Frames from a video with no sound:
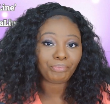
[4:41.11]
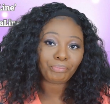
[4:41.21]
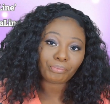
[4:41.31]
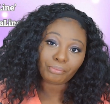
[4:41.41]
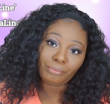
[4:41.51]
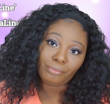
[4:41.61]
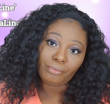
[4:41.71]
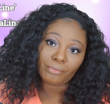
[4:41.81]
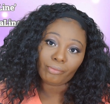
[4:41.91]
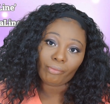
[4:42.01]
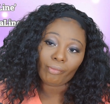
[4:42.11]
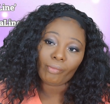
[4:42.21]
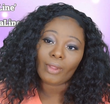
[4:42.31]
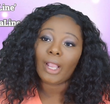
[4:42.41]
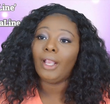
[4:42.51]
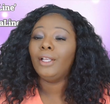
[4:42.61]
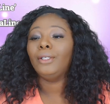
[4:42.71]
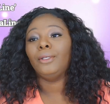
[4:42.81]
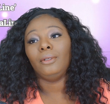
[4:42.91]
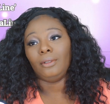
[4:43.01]

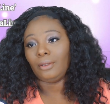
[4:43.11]
Nobody speaks.